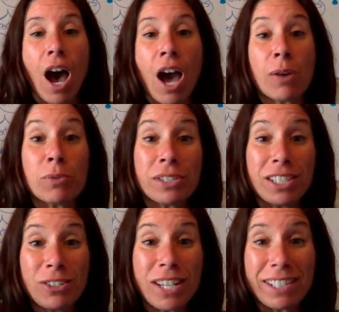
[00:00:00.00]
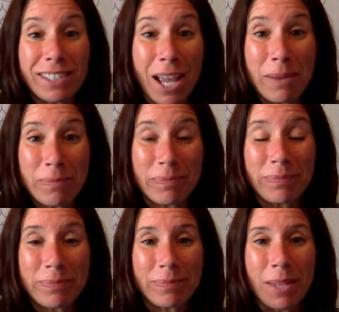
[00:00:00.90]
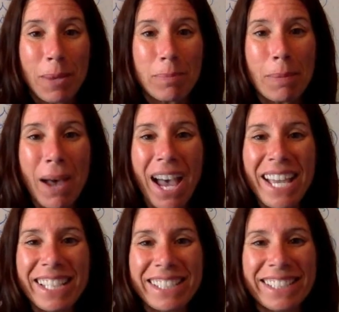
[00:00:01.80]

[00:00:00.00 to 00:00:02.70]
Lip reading: I will see you next time. Bye-bye.